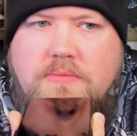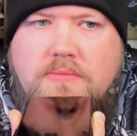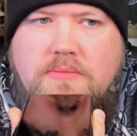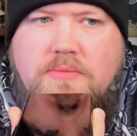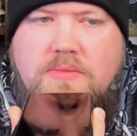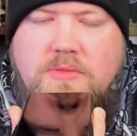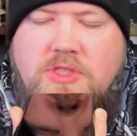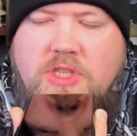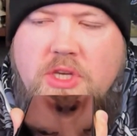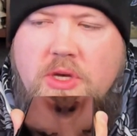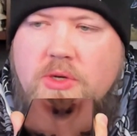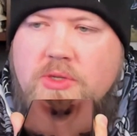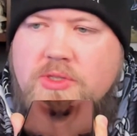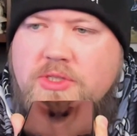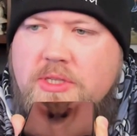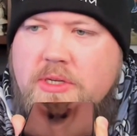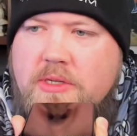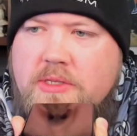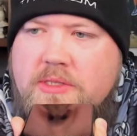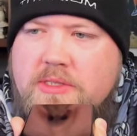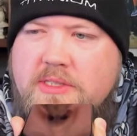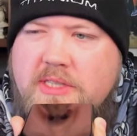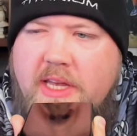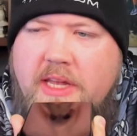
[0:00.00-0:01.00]
So
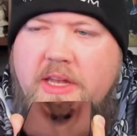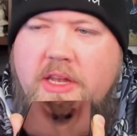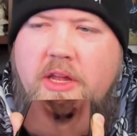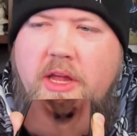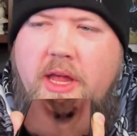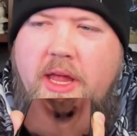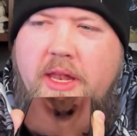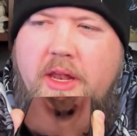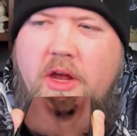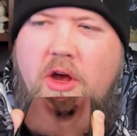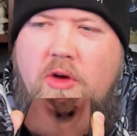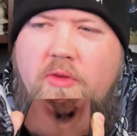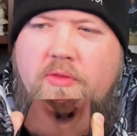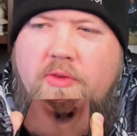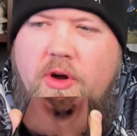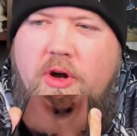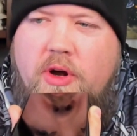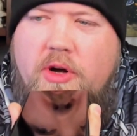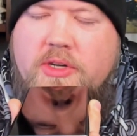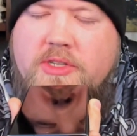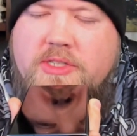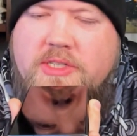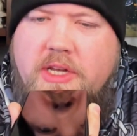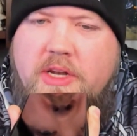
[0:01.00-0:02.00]
send that
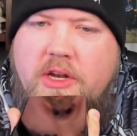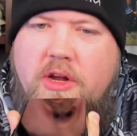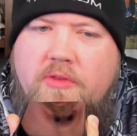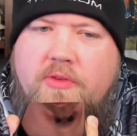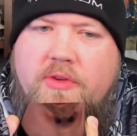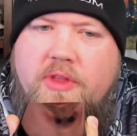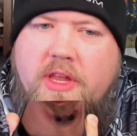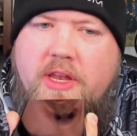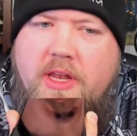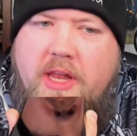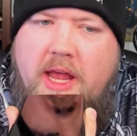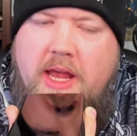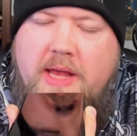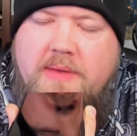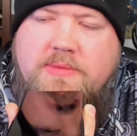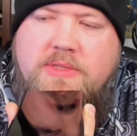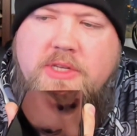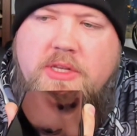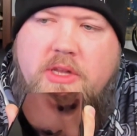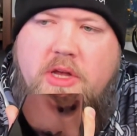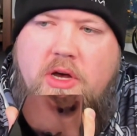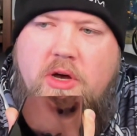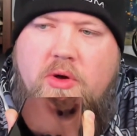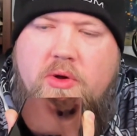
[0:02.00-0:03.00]
over. Send over the names
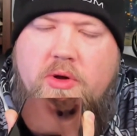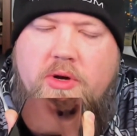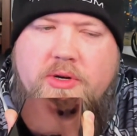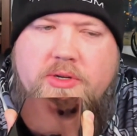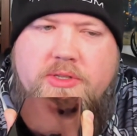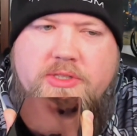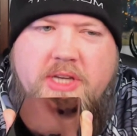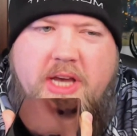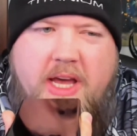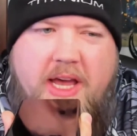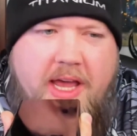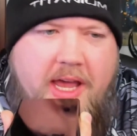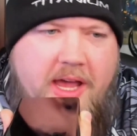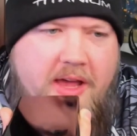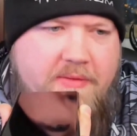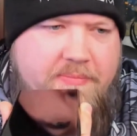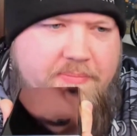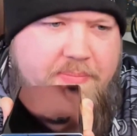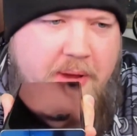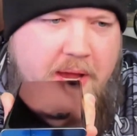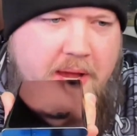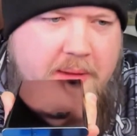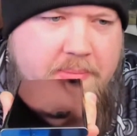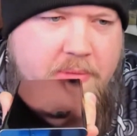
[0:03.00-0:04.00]
of the owners. I
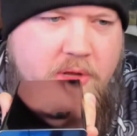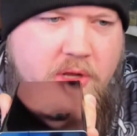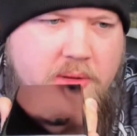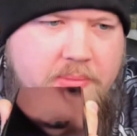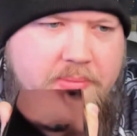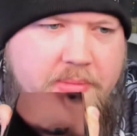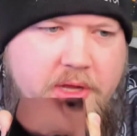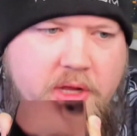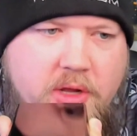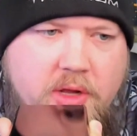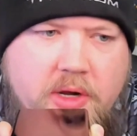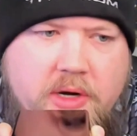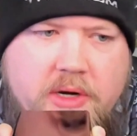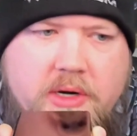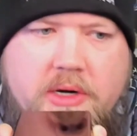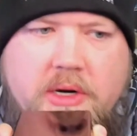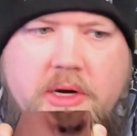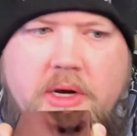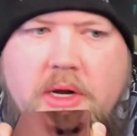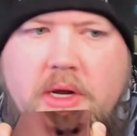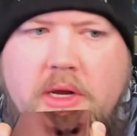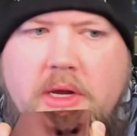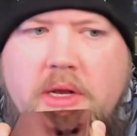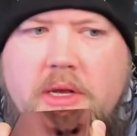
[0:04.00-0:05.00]
have Pamela Miller,
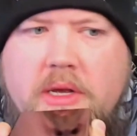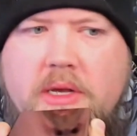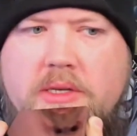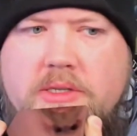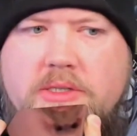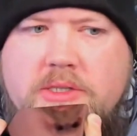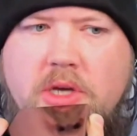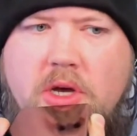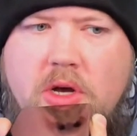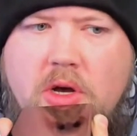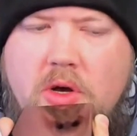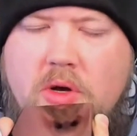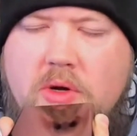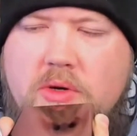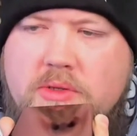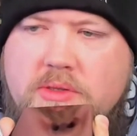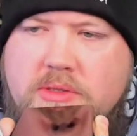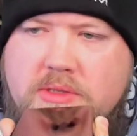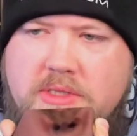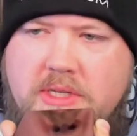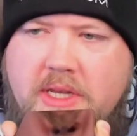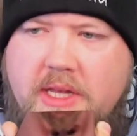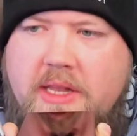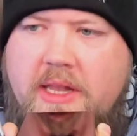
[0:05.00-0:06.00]
so
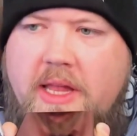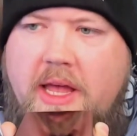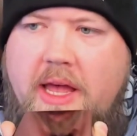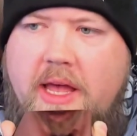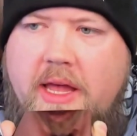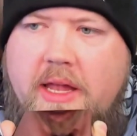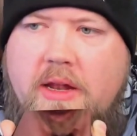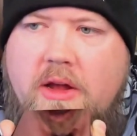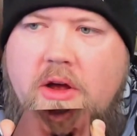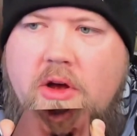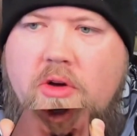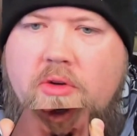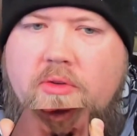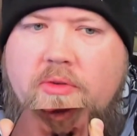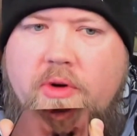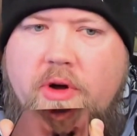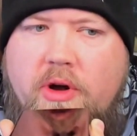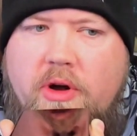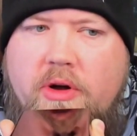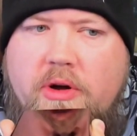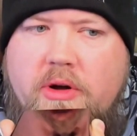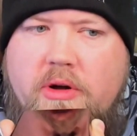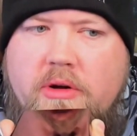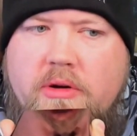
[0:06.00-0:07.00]
send that
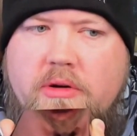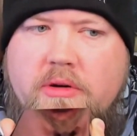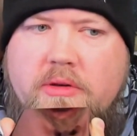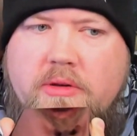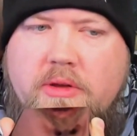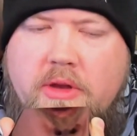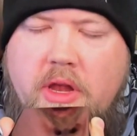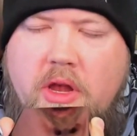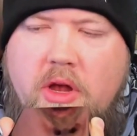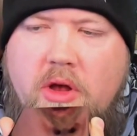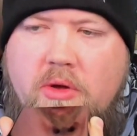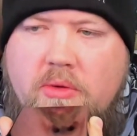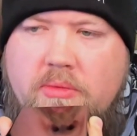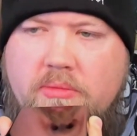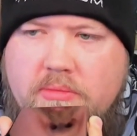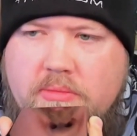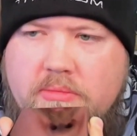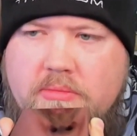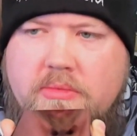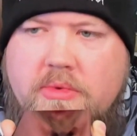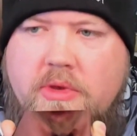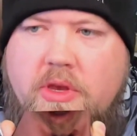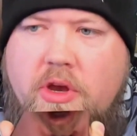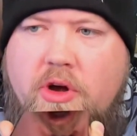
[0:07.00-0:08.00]
over.
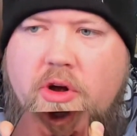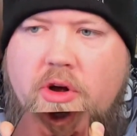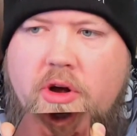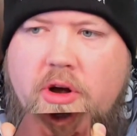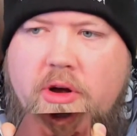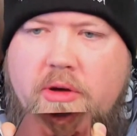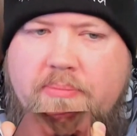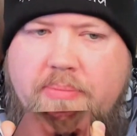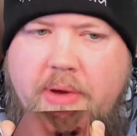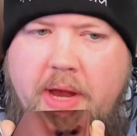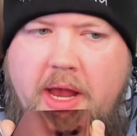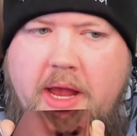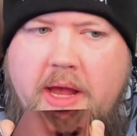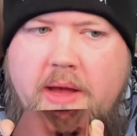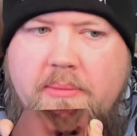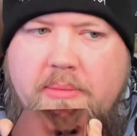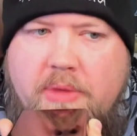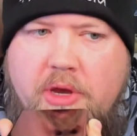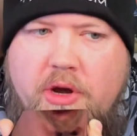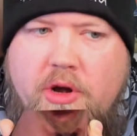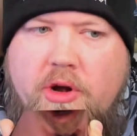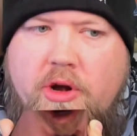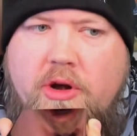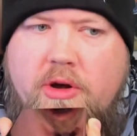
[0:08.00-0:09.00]
Your Pam,
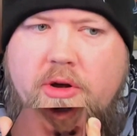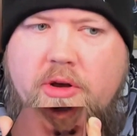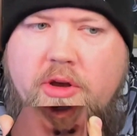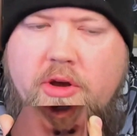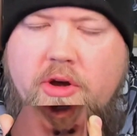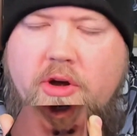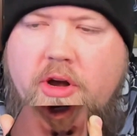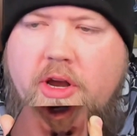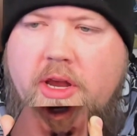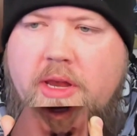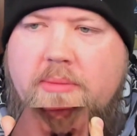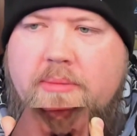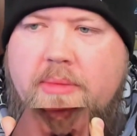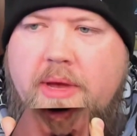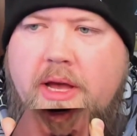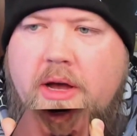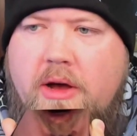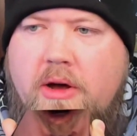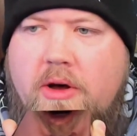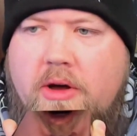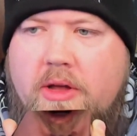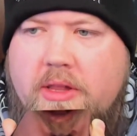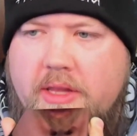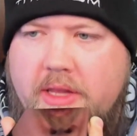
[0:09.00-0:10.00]
your
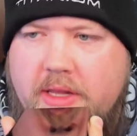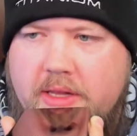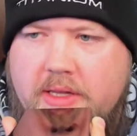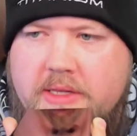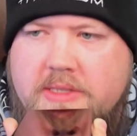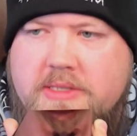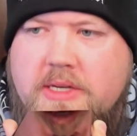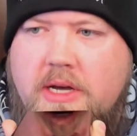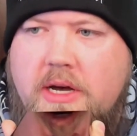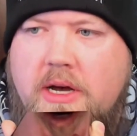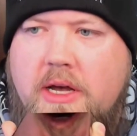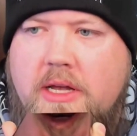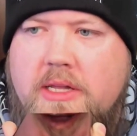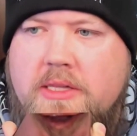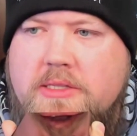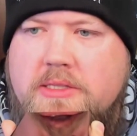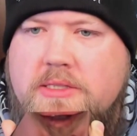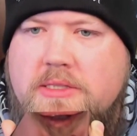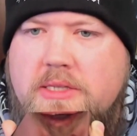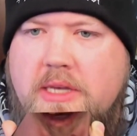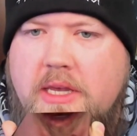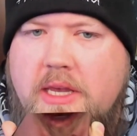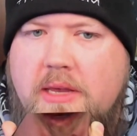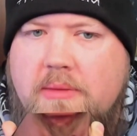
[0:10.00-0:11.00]
email, and then the
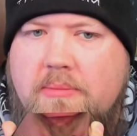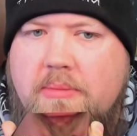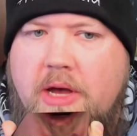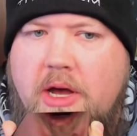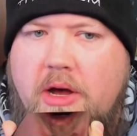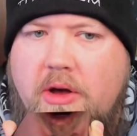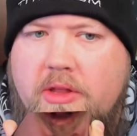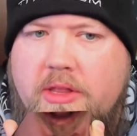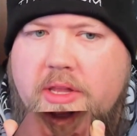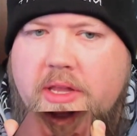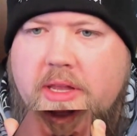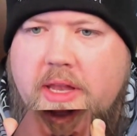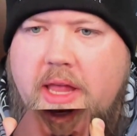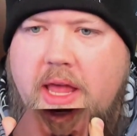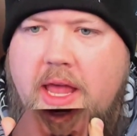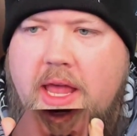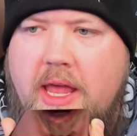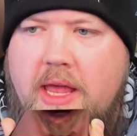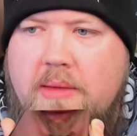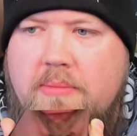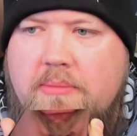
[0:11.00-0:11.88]
son's email and the name.